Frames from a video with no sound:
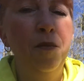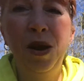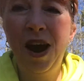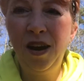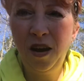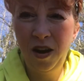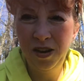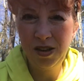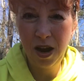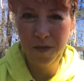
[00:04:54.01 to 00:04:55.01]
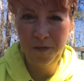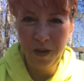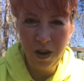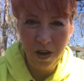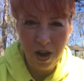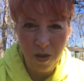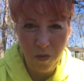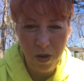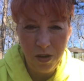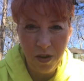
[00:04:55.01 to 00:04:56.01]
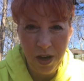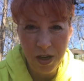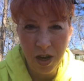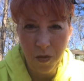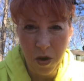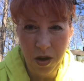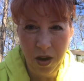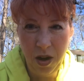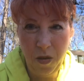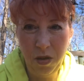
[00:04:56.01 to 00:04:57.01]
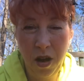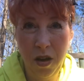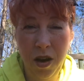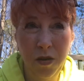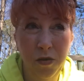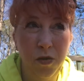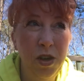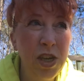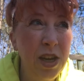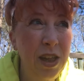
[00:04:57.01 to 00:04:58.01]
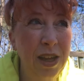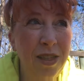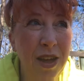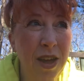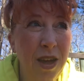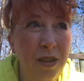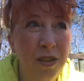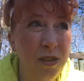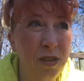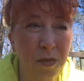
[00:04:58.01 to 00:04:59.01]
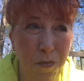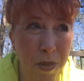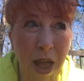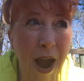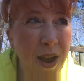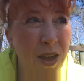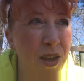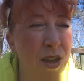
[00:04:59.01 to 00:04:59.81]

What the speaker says: but I had a hard time figuring out what direction I wanted to go with color. I was originally thinking just black,